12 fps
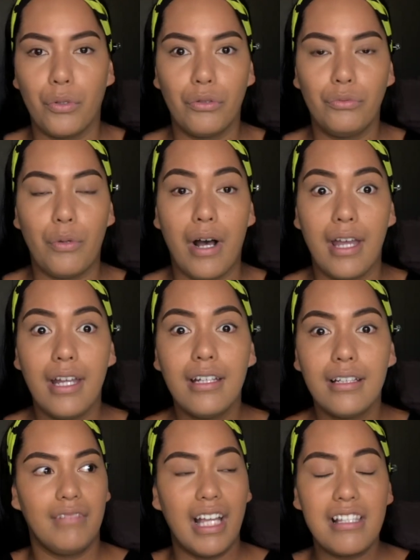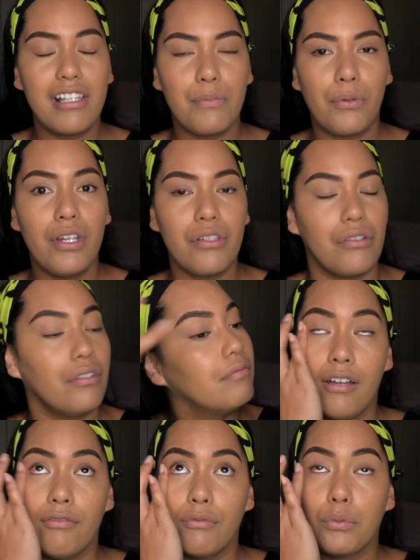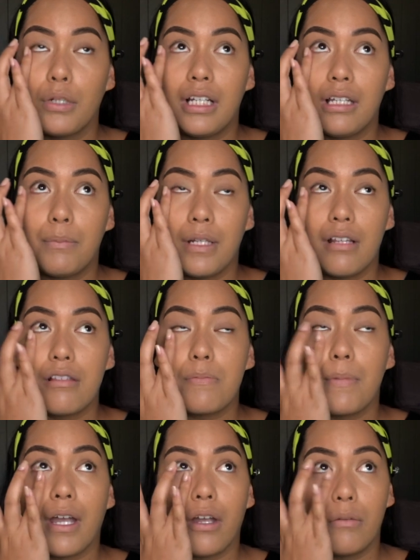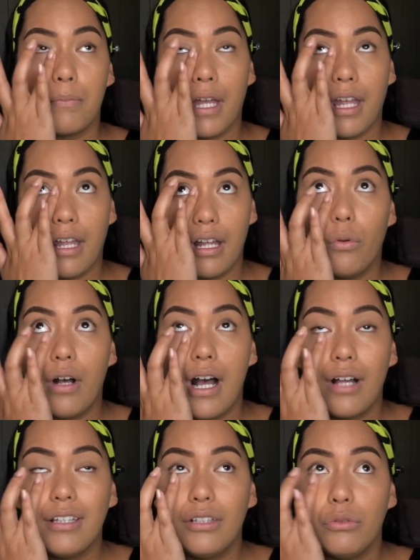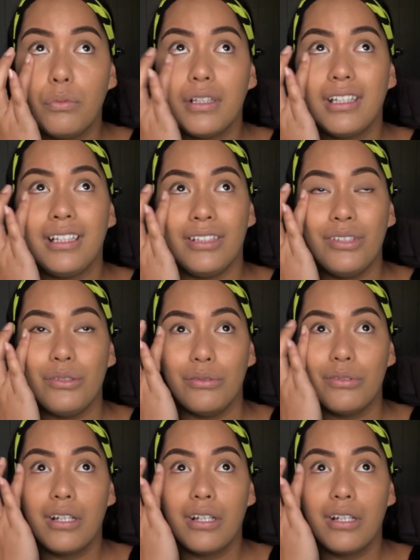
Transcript: worldwide, that's inspirational. Have really been inspired by how they do what they do